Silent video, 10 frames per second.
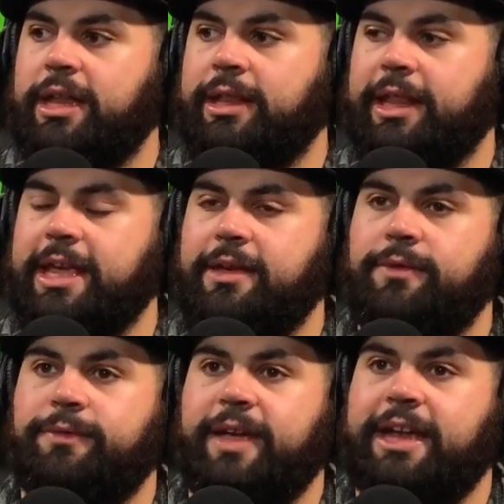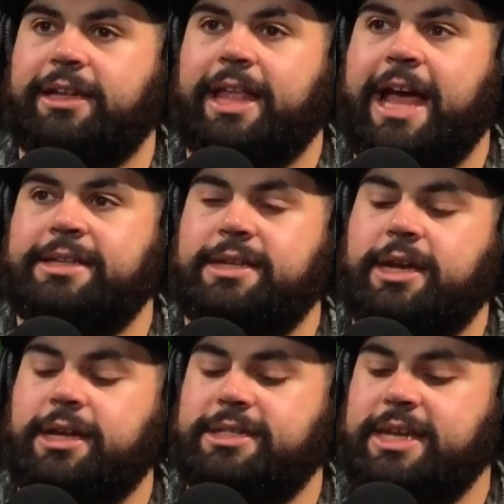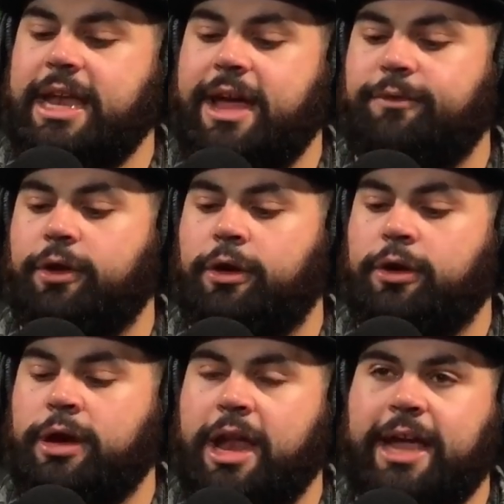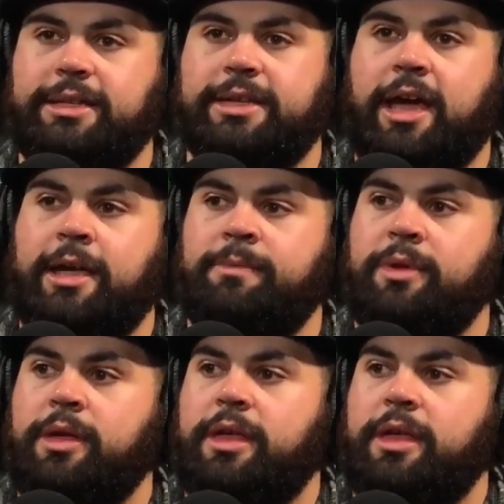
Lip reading: live in Alaska and it's never nighttime,